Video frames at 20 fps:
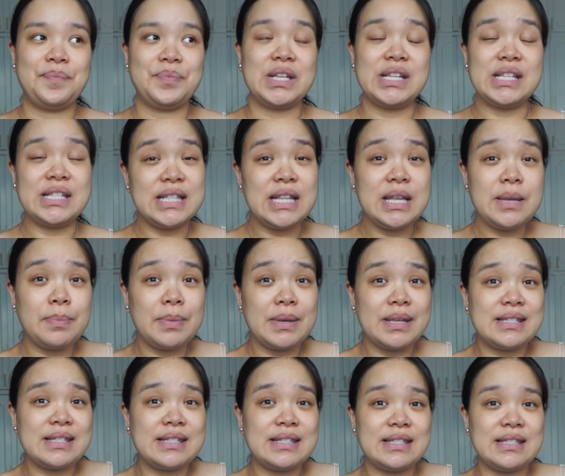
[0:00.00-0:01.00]
sleep
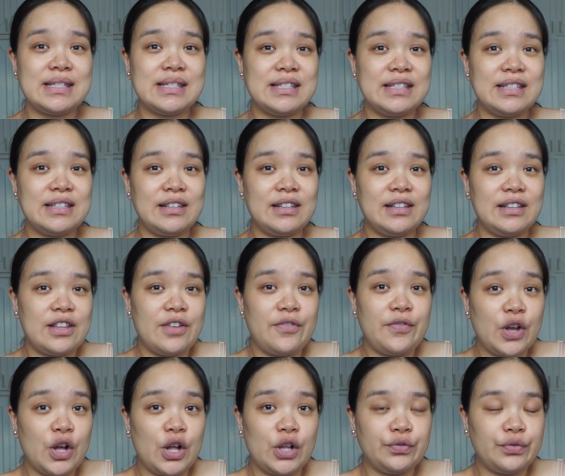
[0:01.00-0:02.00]
is
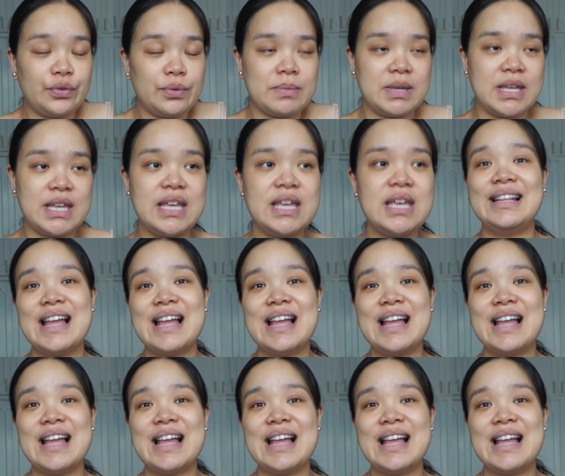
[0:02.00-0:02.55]
difficult for me.